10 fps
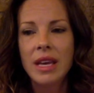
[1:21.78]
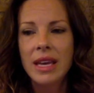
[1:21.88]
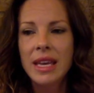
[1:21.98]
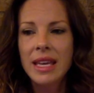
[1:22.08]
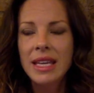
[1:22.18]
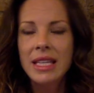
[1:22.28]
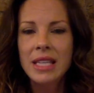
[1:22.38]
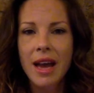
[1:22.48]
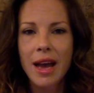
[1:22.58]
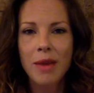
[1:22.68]
any
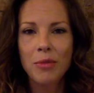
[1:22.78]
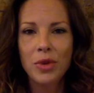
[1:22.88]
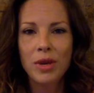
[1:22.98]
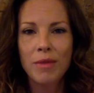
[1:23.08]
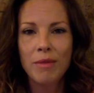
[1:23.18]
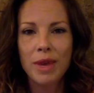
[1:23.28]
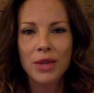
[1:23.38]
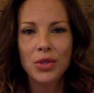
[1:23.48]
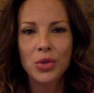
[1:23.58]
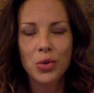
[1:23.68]
time we make
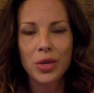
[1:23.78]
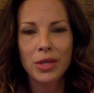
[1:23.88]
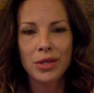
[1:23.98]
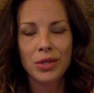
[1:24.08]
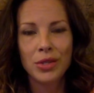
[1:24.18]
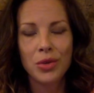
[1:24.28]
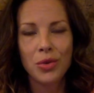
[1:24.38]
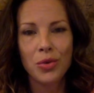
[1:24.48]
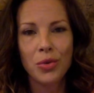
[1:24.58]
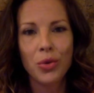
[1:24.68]
a choice
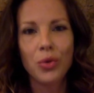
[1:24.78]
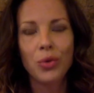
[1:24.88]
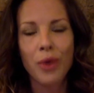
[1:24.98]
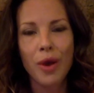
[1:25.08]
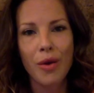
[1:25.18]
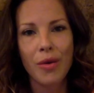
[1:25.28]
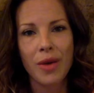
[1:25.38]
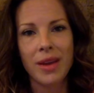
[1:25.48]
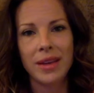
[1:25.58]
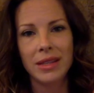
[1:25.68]
to grow
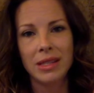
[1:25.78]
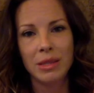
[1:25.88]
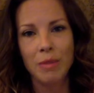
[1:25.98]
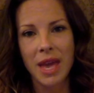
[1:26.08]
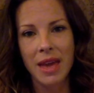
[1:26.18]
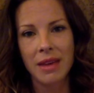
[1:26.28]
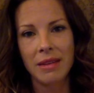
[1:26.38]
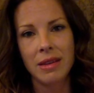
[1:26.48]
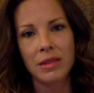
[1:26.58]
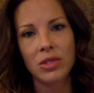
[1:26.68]
and
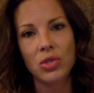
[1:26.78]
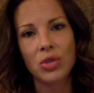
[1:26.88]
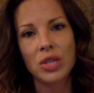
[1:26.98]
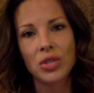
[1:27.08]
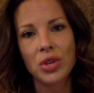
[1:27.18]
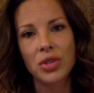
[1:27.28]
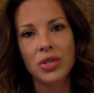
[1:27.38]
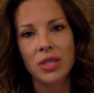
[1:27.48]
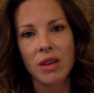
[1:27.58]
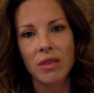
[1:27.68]
expand and stretch
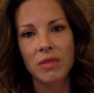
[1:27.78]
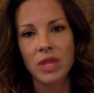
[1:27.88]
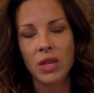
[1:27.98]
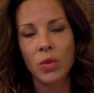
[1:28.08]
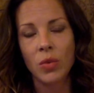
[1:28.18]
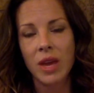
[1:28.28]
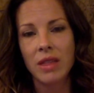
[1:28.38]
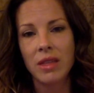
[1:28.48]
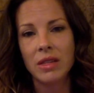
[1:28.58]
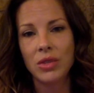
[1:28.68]
ourselves in a way
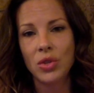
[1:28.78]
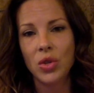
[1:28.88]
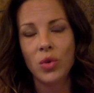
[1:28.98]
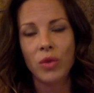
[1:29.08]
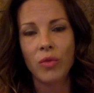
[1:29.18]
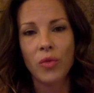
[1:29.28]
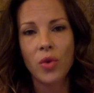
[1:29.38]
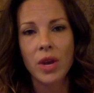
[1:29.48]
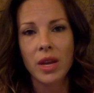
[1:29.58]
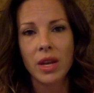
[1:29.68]
that is new and
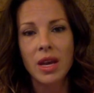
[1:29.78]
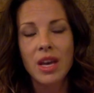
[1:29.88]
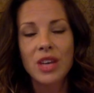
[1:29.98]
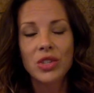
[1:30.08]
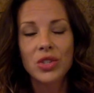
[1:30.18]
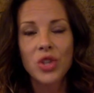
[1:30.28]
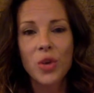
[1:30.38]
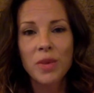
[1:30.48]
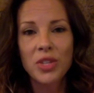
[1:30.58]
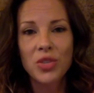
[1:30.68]
foreign,
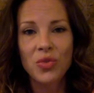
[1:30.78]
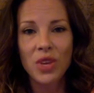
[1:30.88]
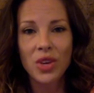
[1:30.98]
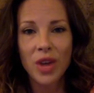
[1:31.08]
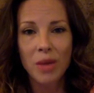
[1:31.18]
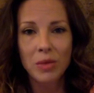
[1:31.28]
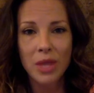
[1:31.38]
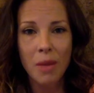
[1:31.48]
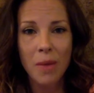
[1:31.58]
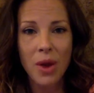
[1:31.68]
so much fear comes
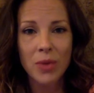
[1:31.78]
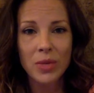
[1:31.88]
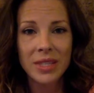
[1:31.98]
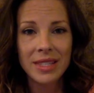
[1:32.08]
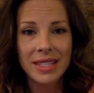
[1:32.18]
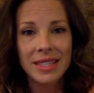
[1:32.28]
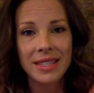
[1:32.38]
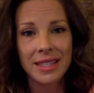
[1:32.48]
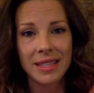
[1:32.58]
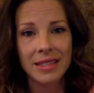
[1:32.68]
up. Our
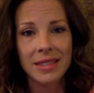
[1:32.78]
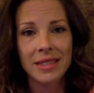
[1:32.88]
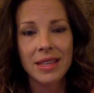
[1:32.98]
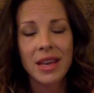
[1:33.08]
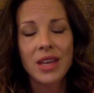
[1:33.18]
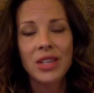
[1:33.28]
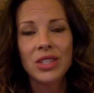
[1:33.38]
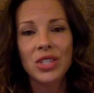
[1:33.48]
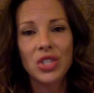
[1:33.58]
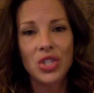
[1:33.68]
resistance
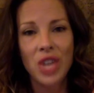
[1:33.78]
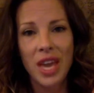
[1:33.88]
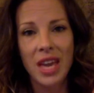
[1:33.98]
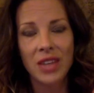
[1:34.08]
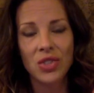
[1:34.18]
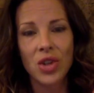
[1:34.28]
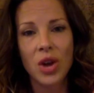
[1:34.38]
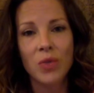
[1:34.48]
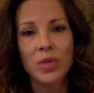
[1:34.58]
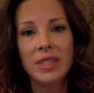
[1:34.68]
to change,
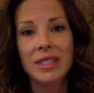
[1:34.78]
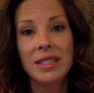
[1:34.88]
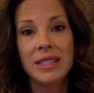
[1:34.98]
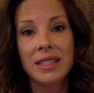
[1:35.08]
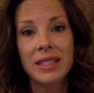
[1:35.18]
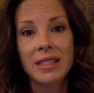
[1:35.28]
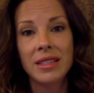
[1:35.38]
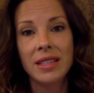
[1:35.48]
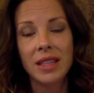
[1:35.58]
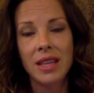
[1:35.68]
our resistance
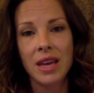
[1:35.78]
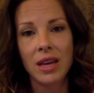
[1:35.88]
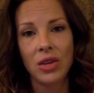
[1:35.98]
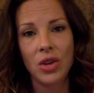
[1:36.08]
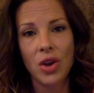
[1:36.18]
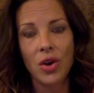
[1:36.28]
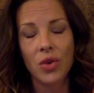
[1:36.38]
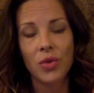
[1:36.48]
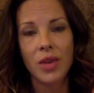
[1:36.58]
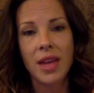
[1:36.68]
to the unknown.